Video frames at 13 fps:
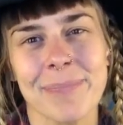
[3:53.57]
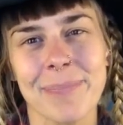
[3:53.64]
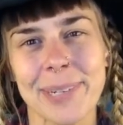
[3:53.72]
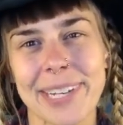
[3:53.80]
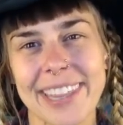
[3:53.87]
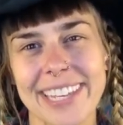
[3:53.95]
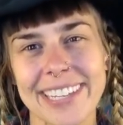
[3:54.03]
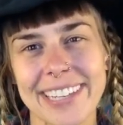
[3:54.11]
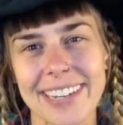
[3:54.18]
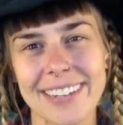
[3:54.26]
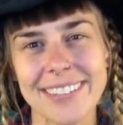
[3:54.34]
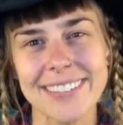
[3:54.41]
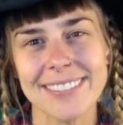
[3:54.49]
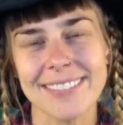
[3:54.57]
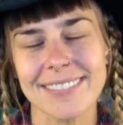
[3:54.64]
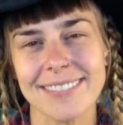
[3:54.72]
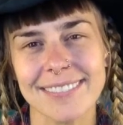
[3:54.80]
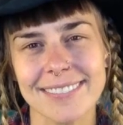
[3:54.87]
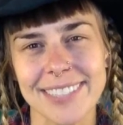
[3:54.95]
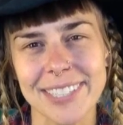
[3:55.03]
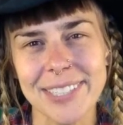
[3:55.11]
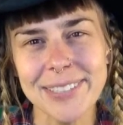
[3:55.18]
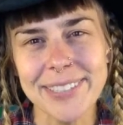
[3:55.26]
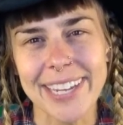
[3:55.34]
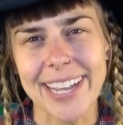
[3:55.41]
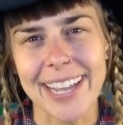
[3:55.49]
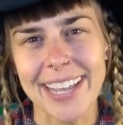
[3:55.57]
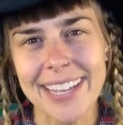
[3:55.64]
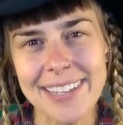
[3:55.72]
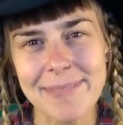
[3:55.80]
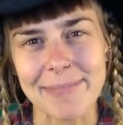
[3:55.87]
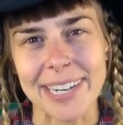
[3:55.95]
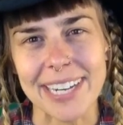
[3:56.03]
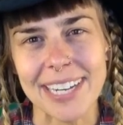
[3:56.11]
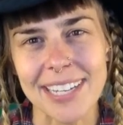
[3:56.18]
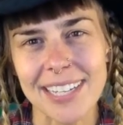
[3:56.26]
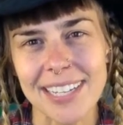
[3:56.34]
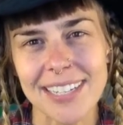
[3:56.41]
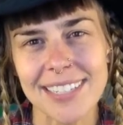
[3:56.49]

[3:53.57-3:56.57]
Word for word: Breathing out, who am I?